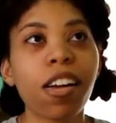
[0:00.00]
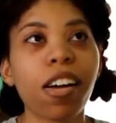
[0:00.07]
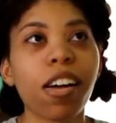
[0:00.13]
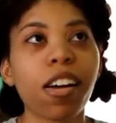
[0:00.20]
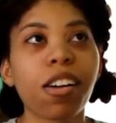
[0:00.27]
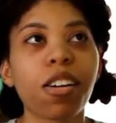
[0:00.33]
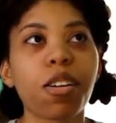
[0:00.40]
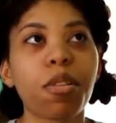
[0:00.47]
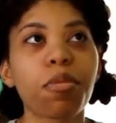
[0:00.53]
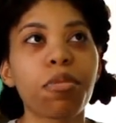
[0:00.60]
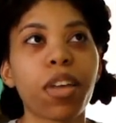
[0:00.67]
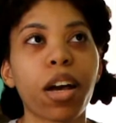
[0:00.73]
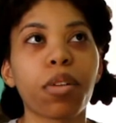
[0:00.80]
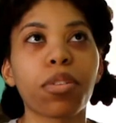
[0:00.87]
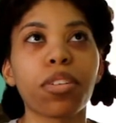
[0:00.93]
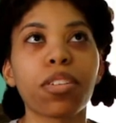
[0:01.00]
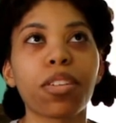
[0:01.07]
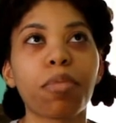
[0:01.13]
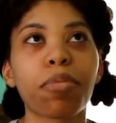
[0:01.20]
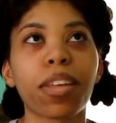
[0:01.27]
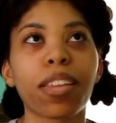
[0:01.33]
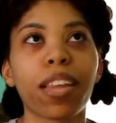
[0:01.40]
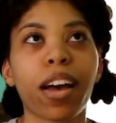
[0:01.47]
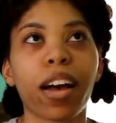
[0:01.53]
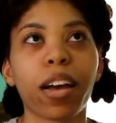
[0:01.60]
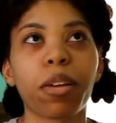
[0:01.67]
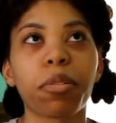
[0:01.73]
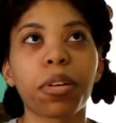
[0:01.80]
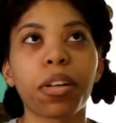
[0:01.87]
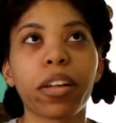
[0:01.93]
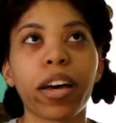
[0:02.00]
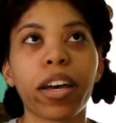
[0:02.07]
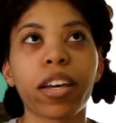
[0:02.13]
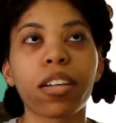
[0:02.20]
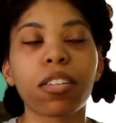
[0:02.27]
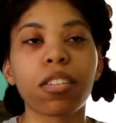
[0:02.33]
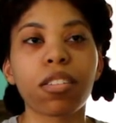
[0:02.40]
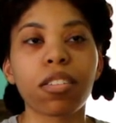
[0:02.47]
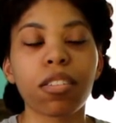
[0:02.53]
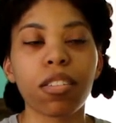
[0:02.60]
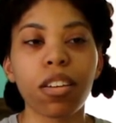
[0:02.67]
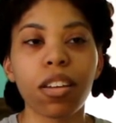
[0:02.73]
That was something that I realized